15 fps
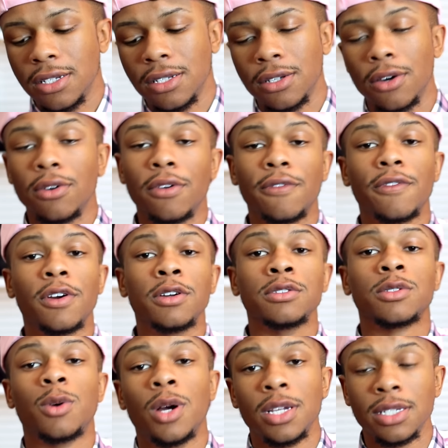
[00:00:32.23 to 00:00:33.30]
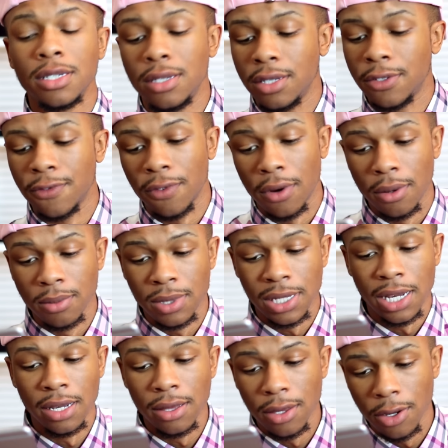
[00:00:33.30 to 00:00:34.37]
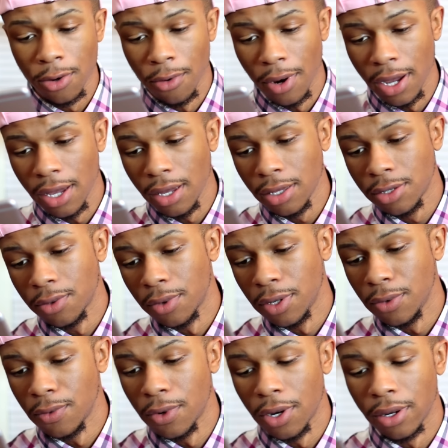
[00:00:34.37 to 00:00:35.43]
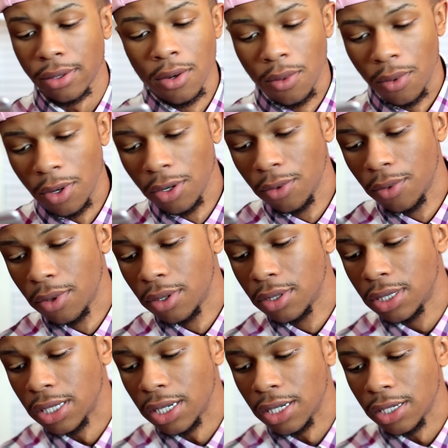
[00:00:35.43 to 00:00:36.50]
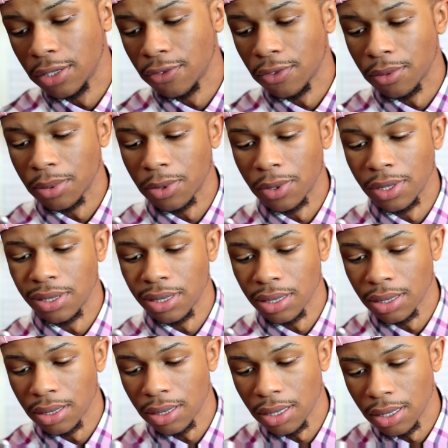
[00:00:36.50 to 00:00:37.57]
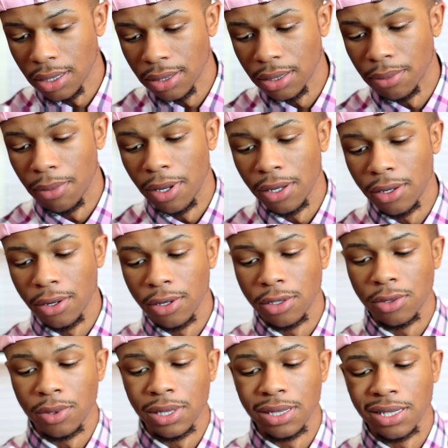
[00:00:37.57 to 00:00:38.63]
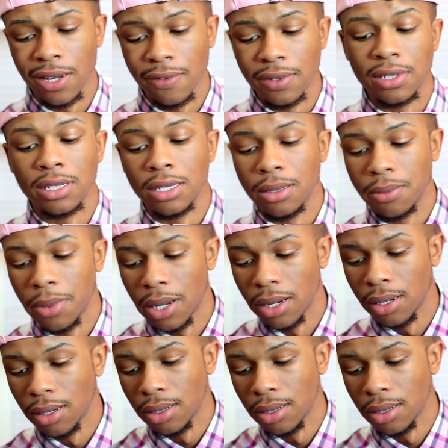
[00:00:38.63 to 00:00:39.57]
So the first question is from Tate the Grade twenty-one. What do you want to change from twenty sixteen to make your twenty seventeen better?